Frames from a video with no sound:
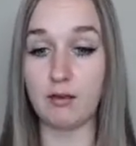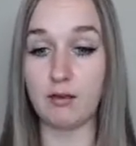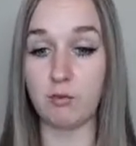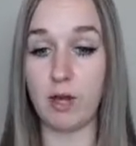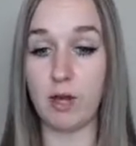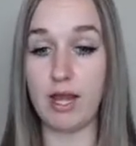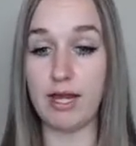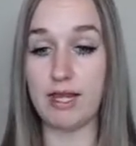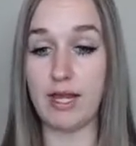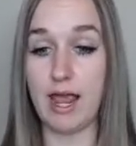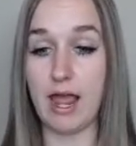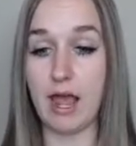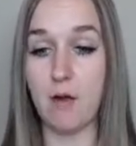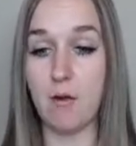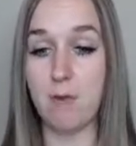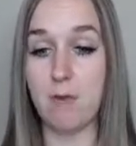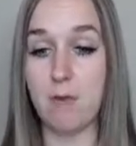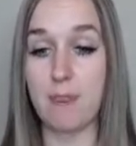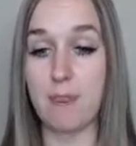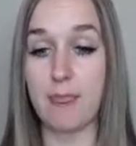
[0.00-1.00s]
right
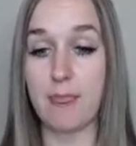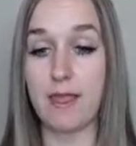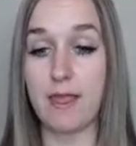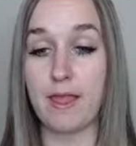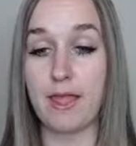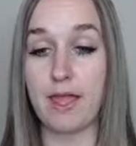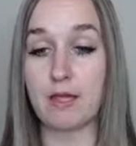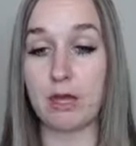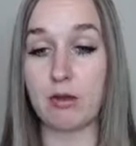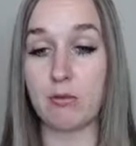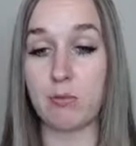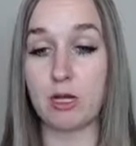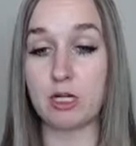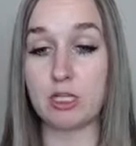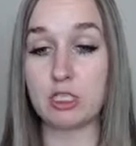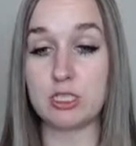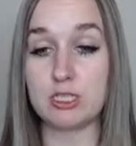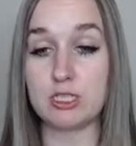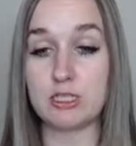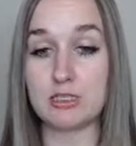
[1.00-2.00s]
now, like
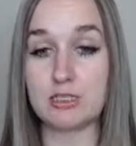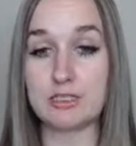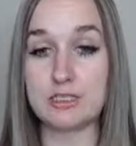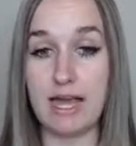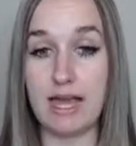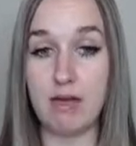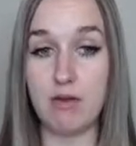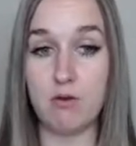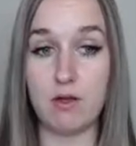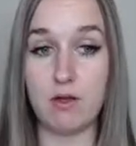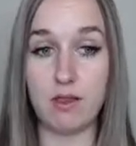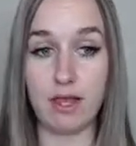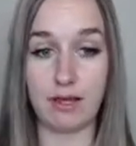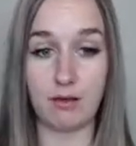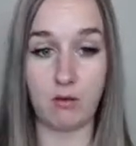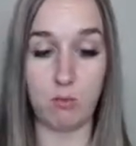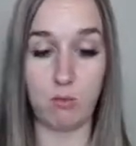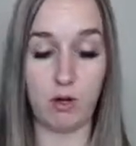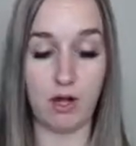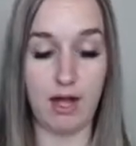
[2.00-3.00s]
where Janelle's out,
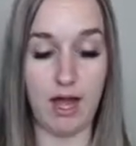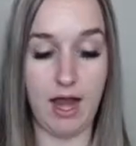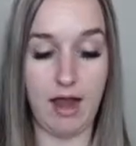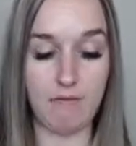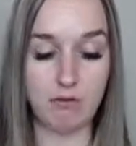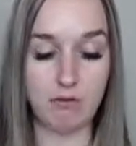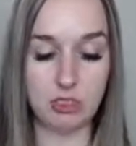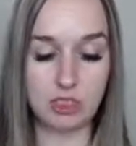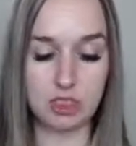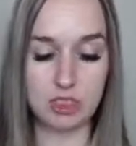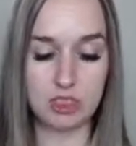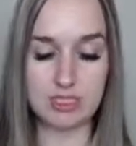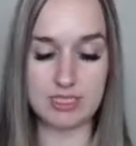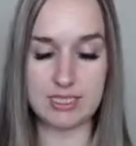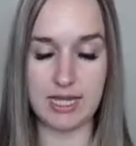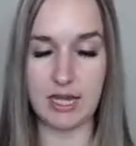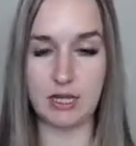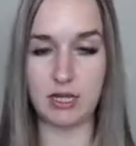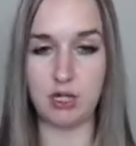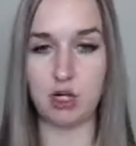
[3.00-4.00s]
like wherever she's
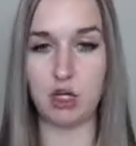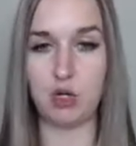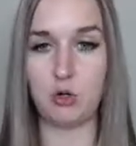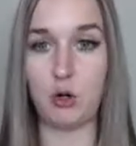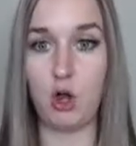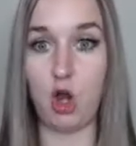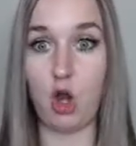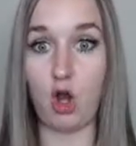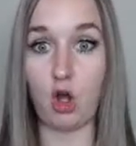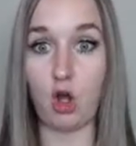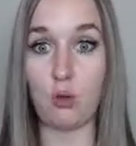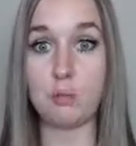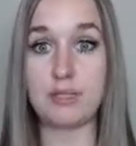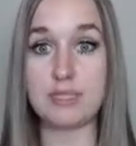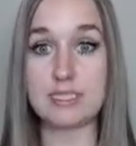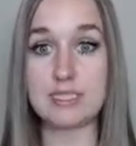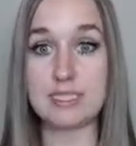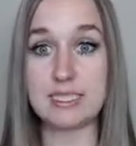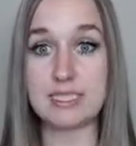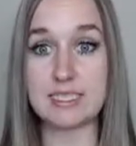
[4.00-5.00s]
at in her
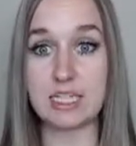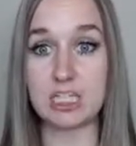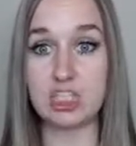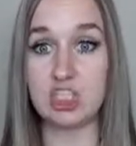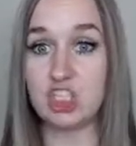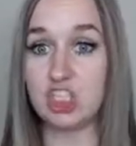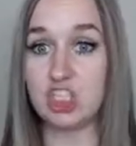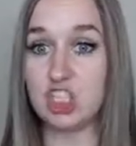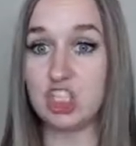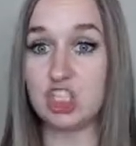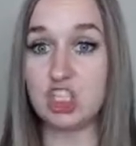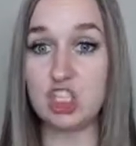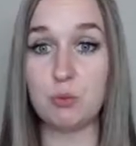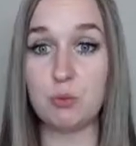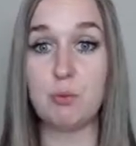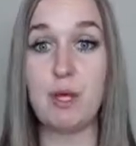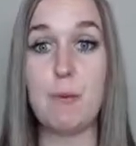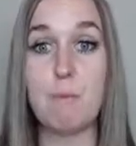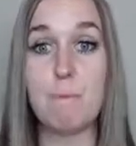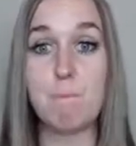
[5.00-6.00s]
business, like she
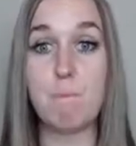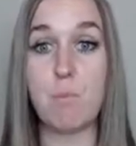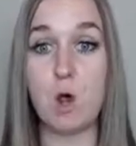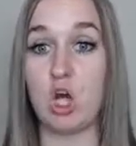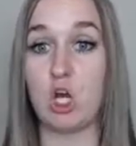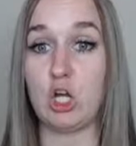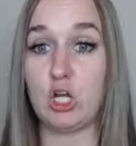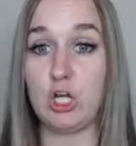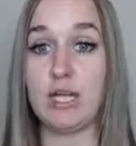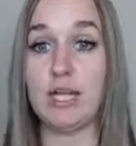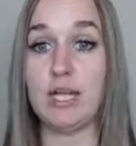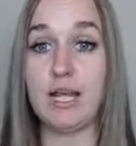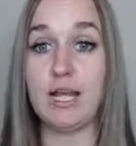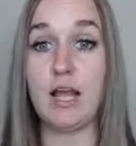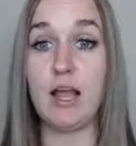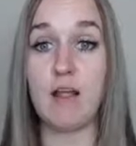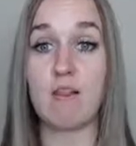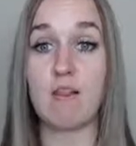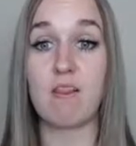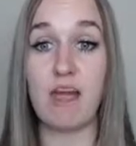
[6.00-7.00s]
should be
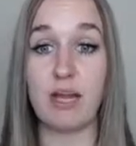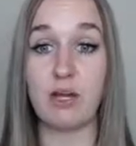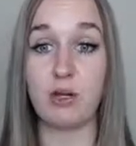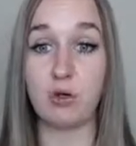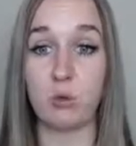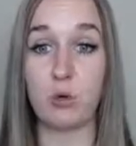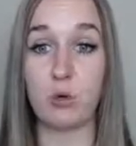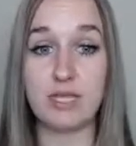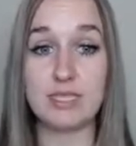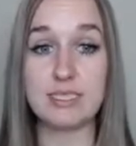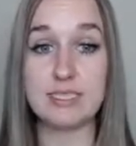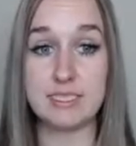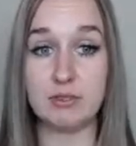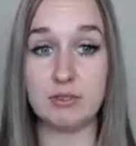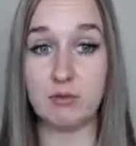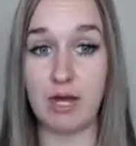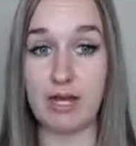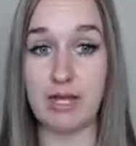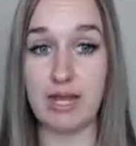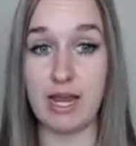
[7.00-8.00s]
marketing like crazy
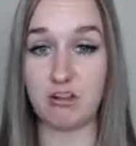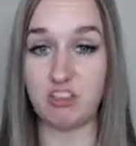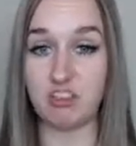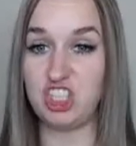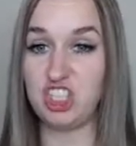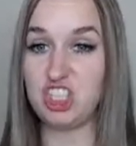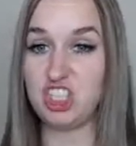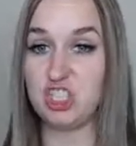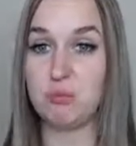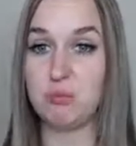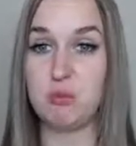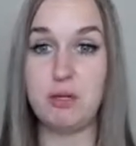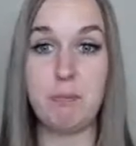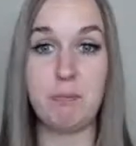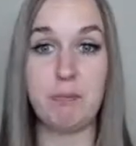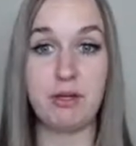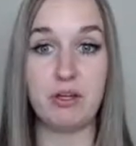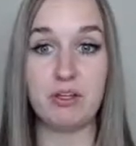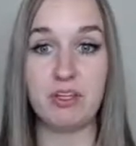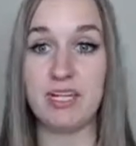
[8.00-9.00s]
right now. She should be
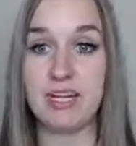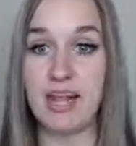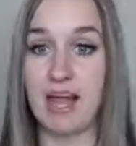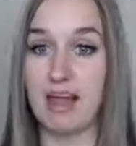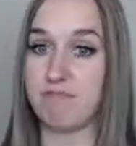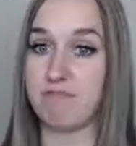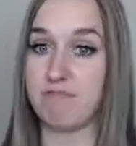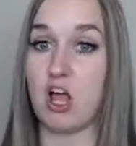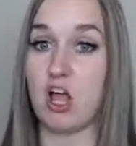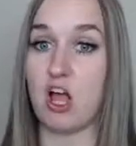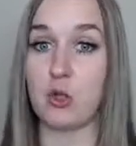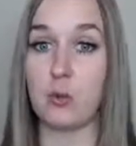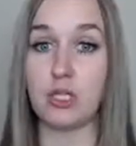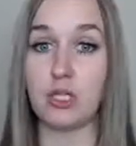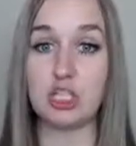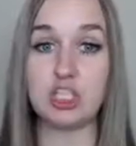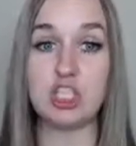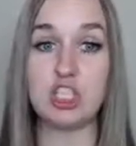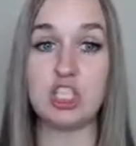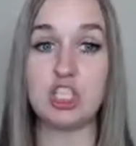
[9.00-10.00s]
building that
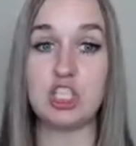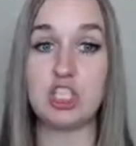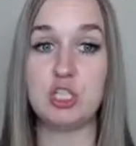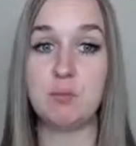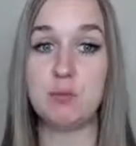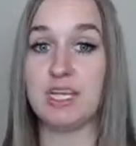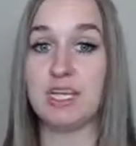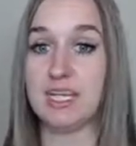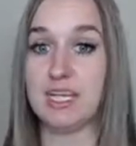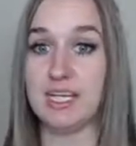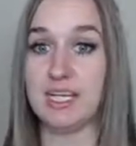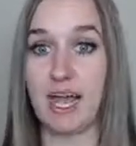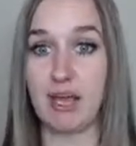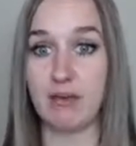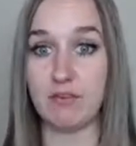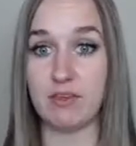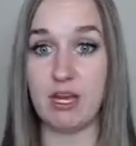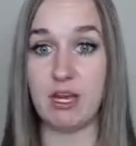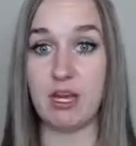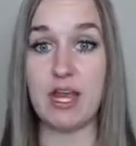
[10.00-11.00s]
following. She should be getting
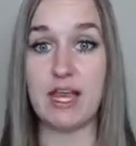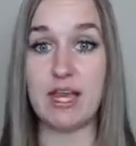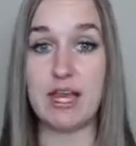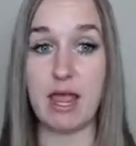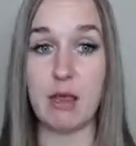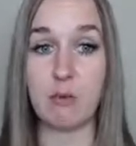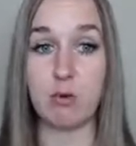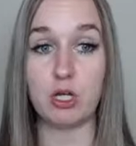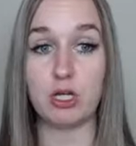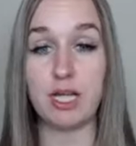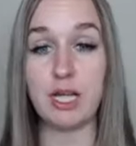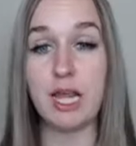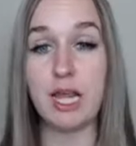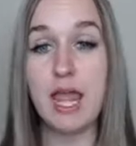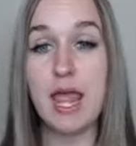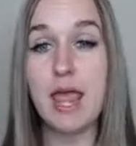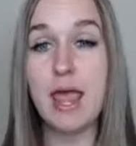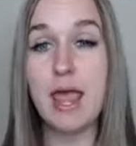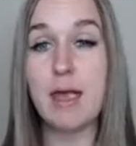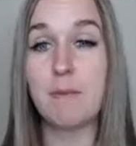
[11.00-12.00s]
out there and networking,
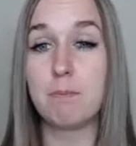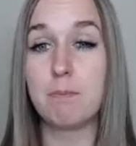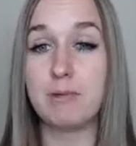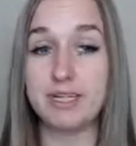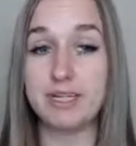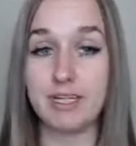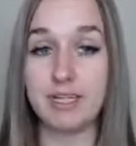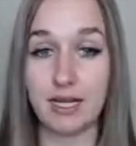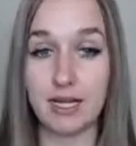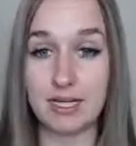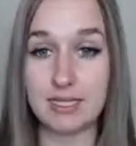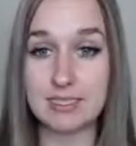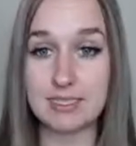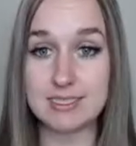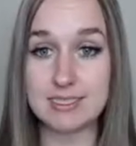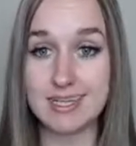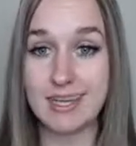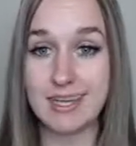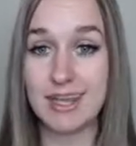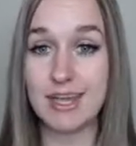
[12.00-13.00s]

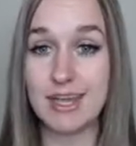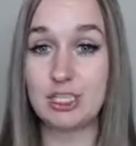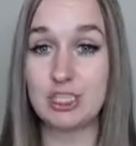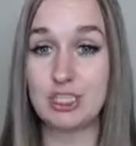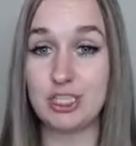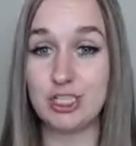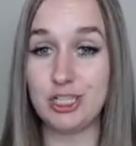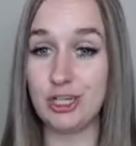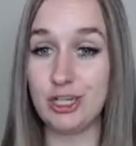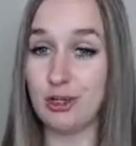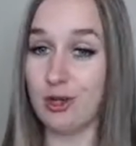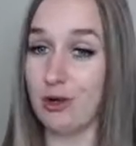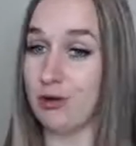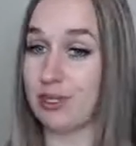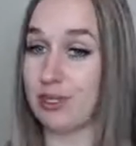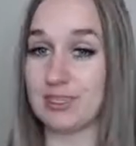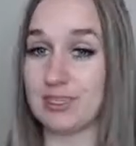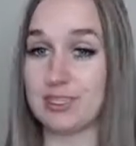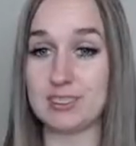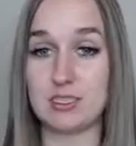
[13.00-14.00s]
because she can go
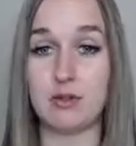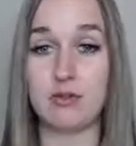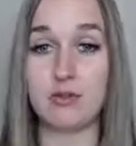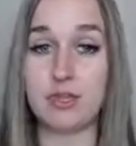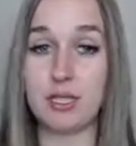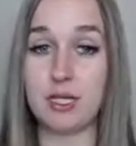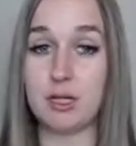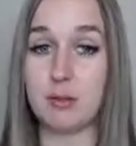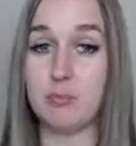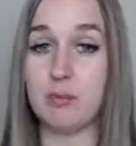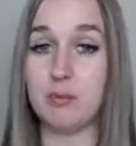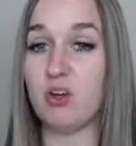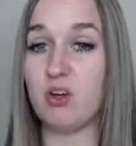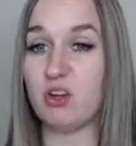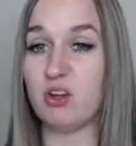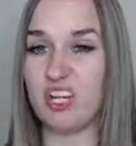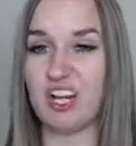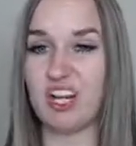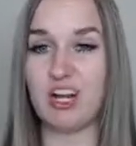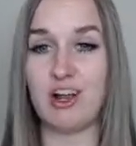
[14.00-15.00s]
get this whole thing
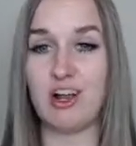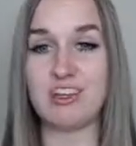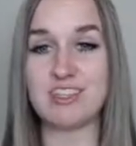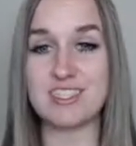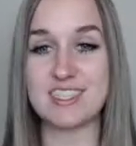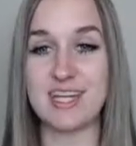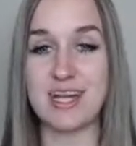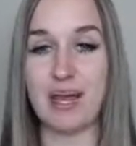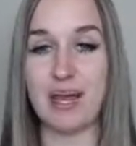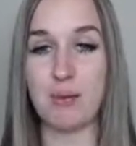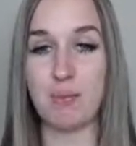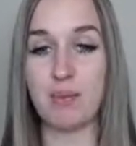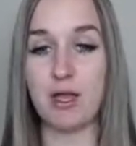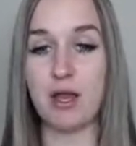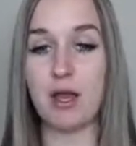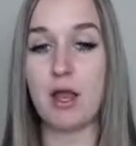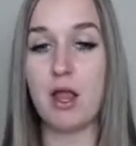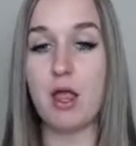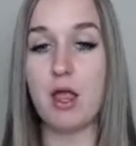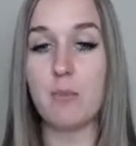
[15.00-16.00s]
built, get it all set up
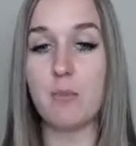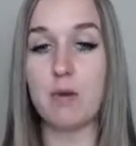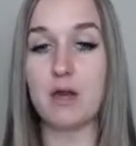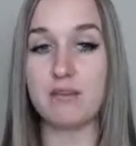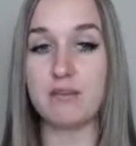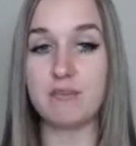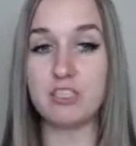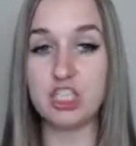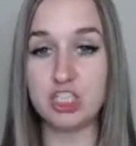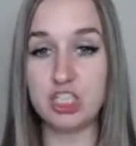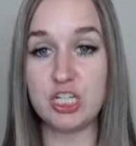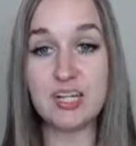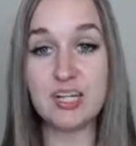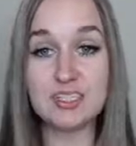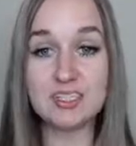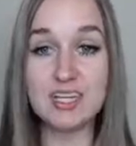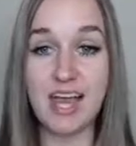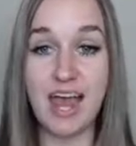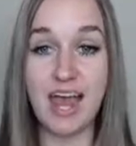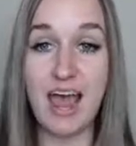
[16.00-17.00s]
there. But if she
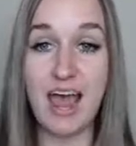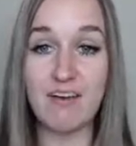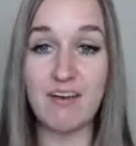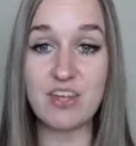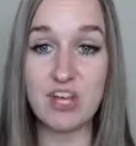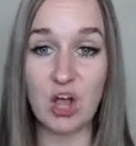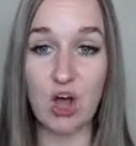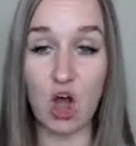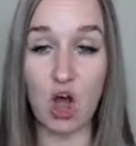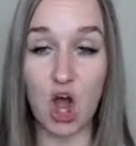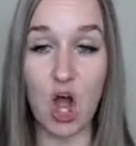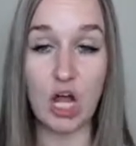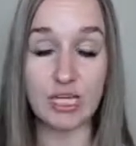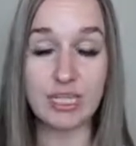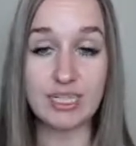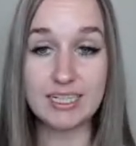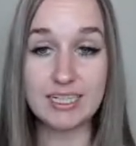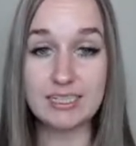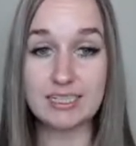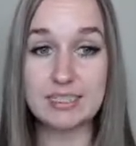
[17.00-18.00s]
doesn't have an
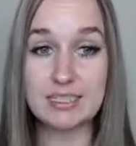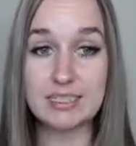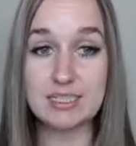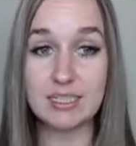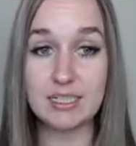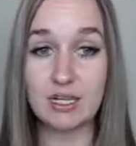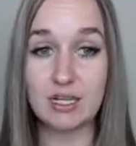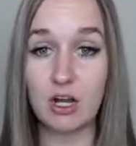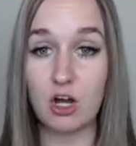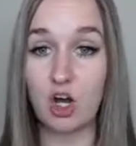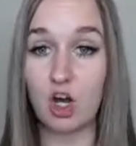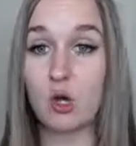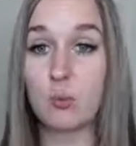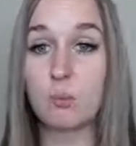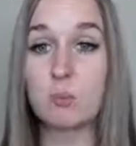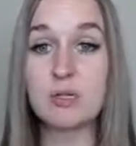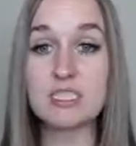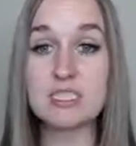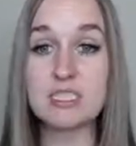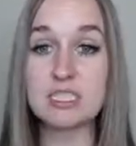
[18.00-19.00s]
audience,
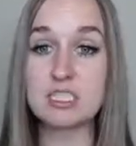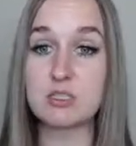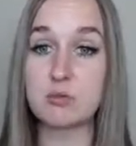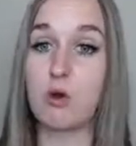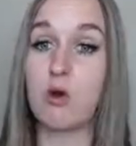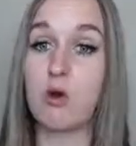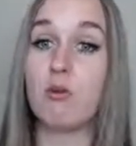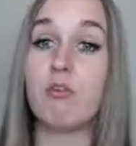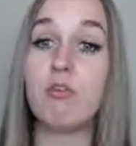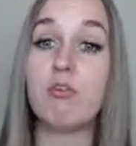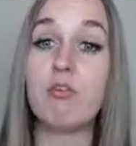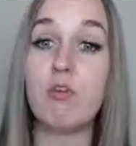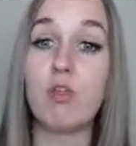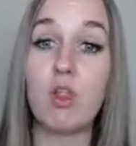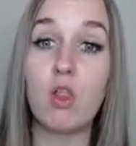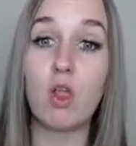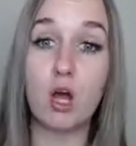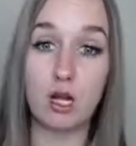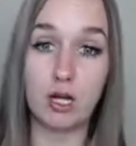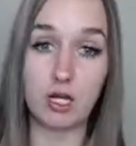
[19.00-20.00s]
her business will
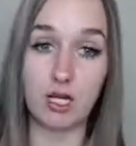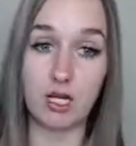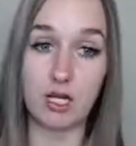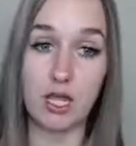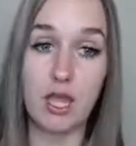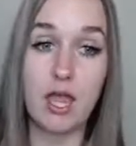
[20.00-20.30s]
flunk.